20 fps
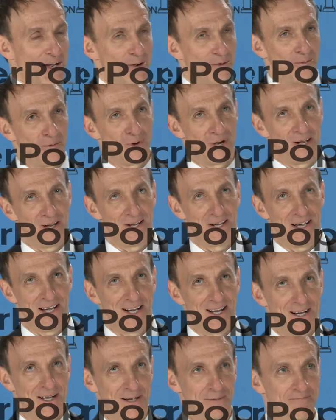Well,
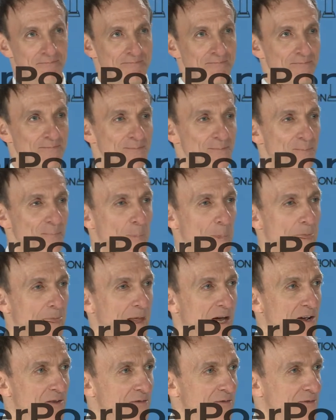um,
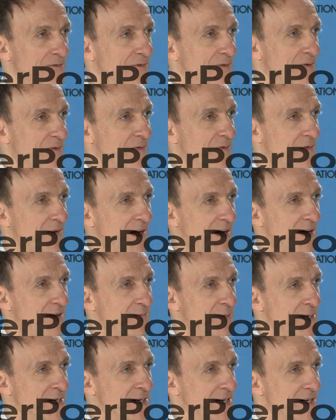I've I've
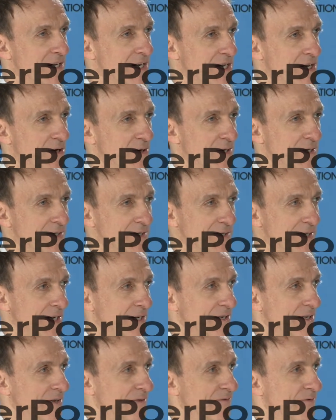been going to
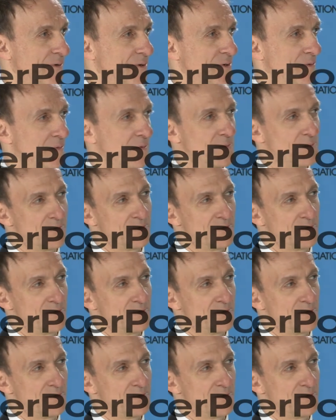India for